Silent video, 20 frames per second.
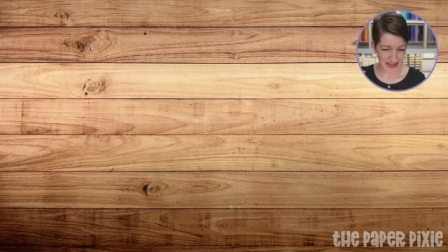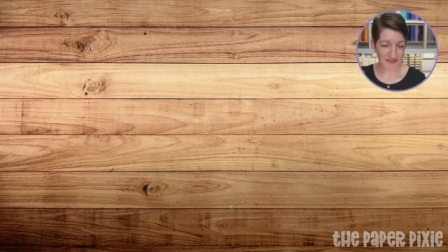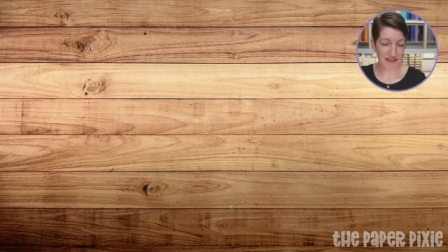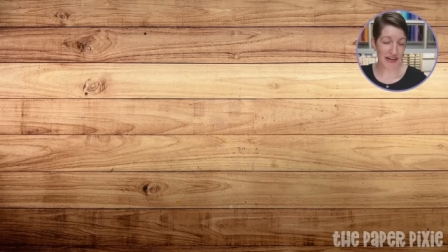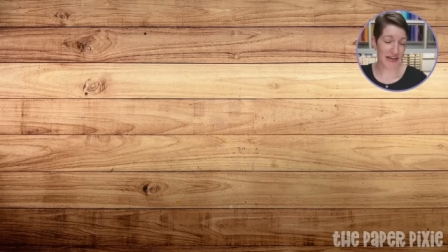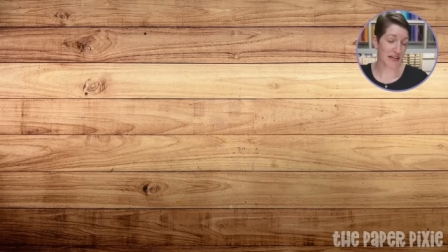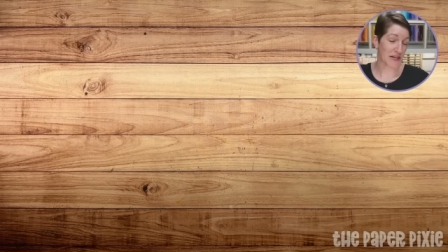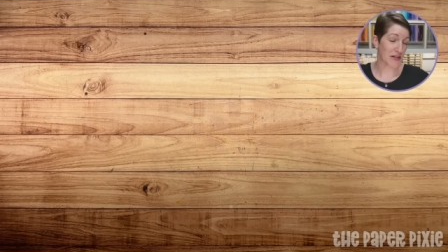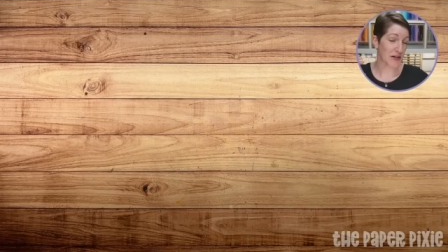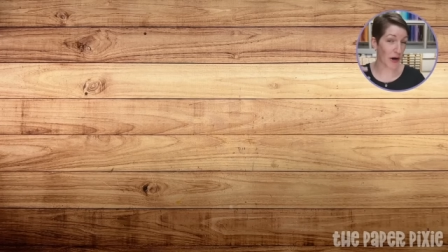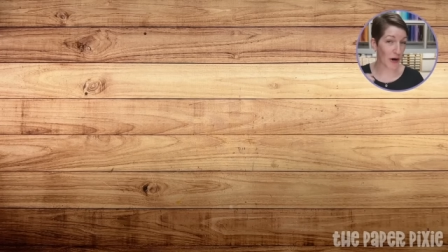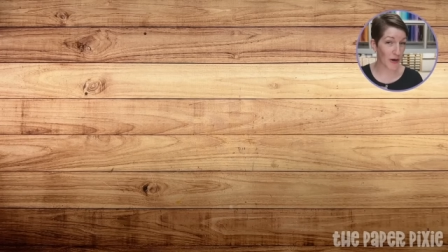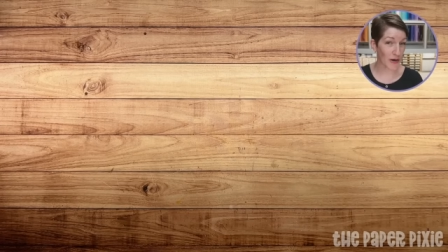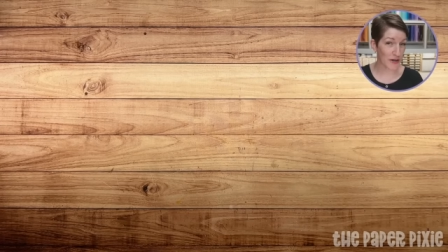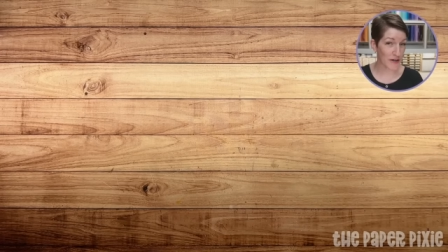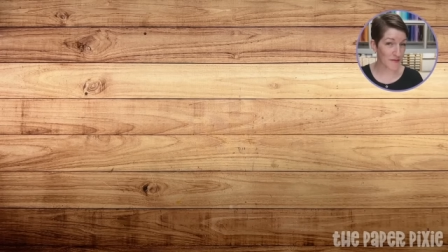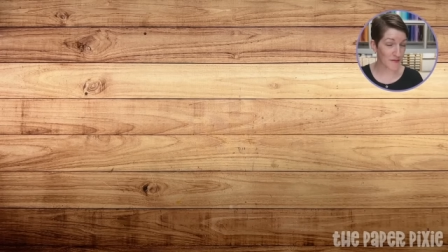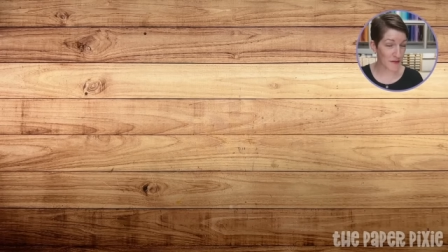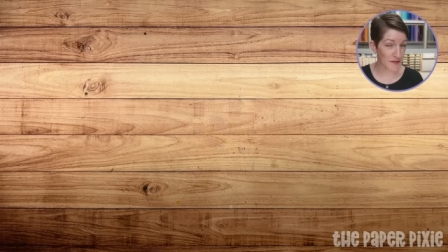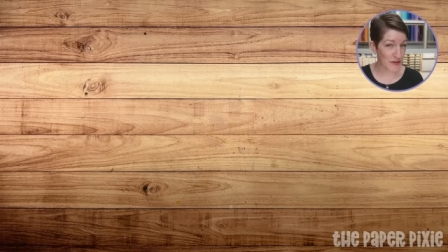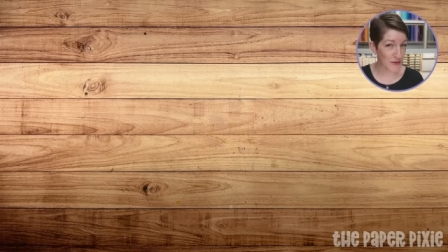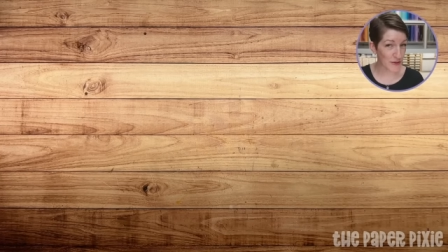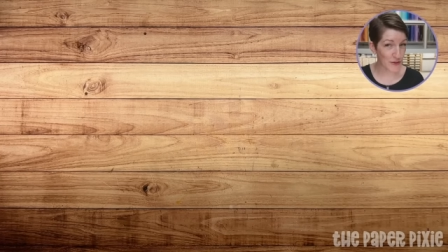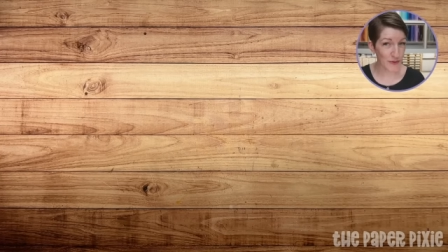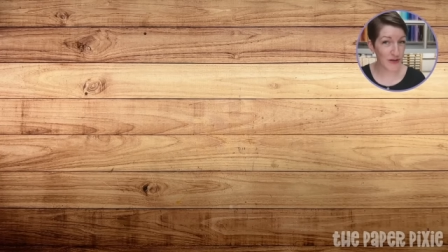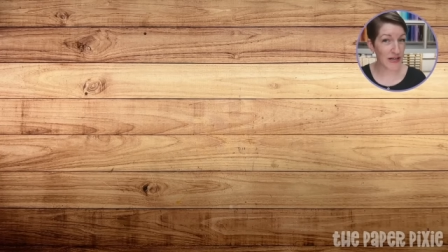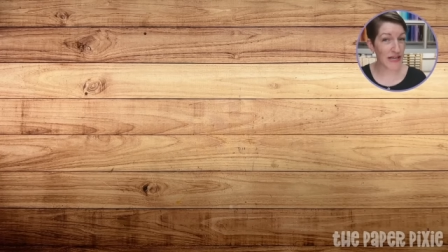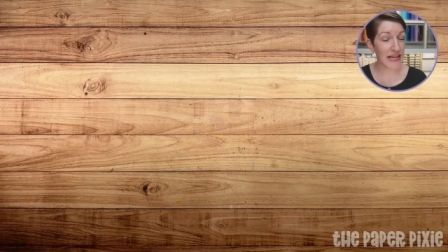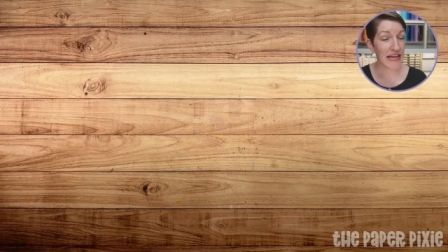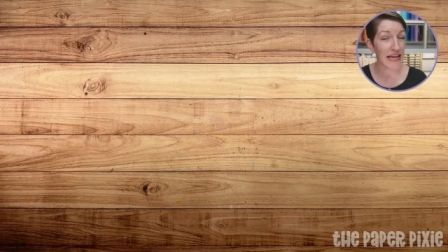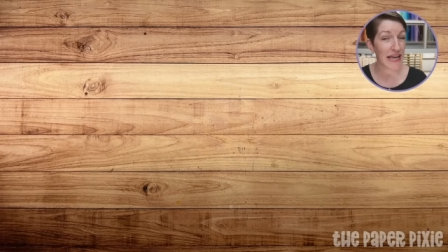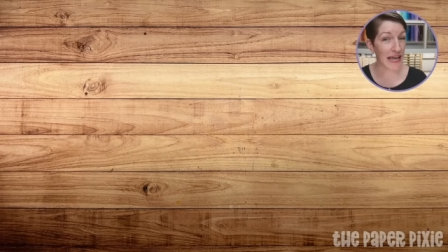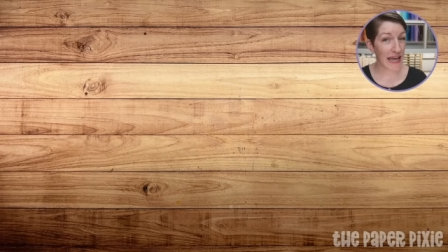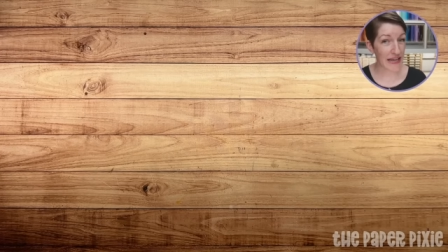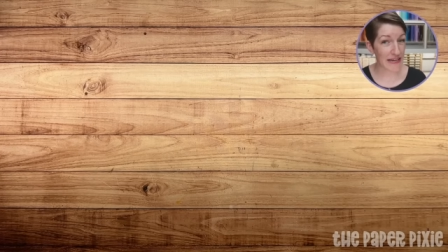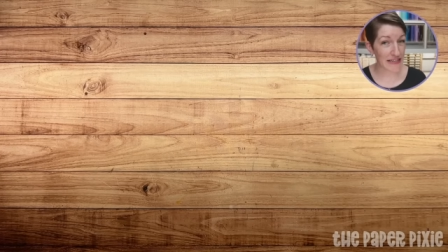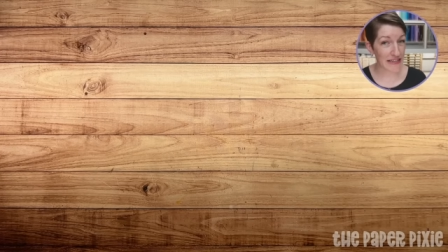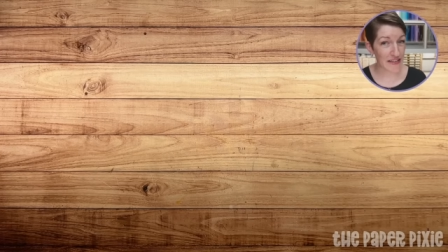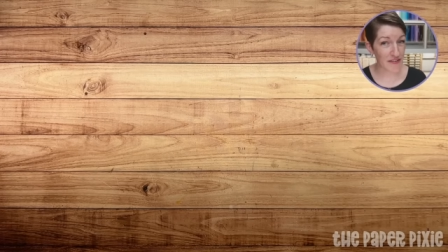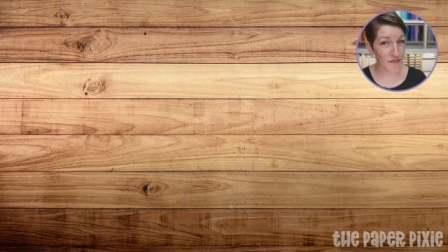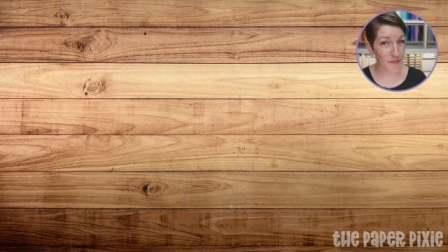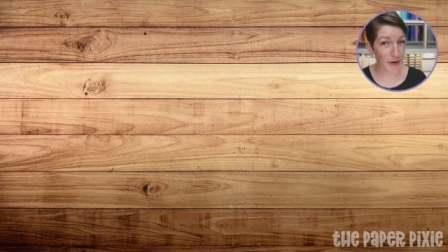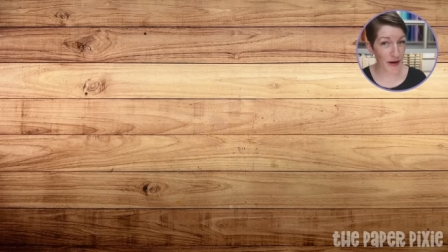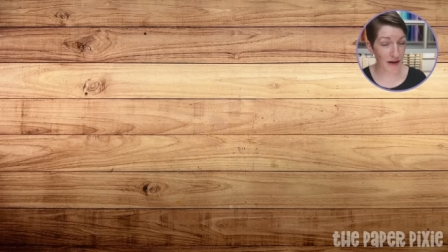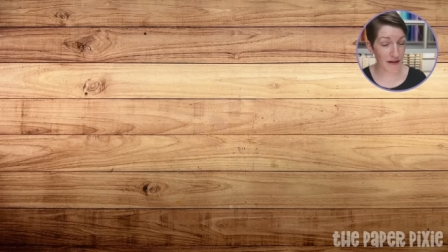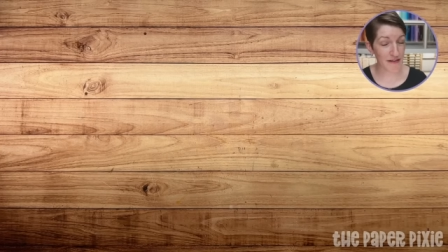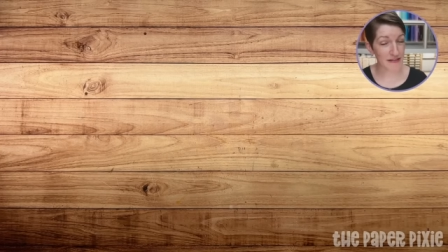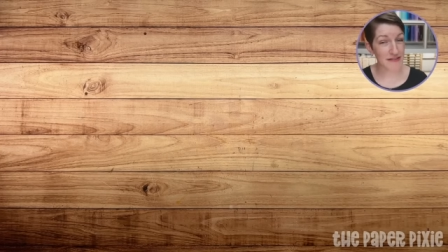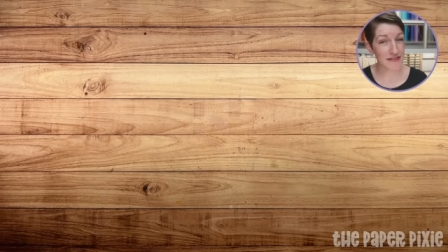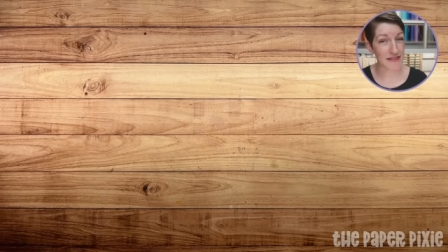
I've got a card for you and a gift box.